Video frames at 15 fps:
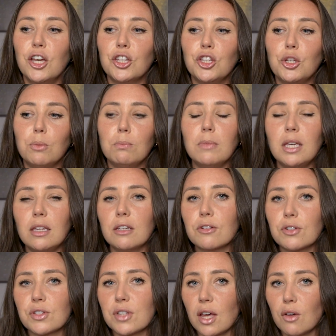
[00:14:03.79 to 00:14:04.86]
You meet
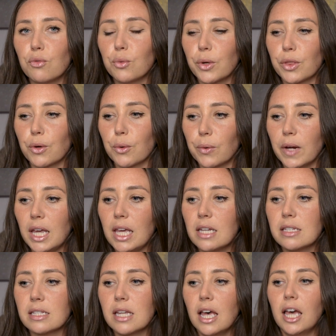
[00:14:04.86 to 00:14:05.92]
yourself with
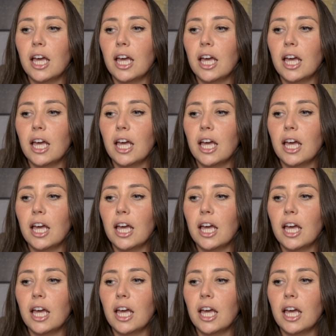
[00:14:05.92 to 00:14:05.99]
grace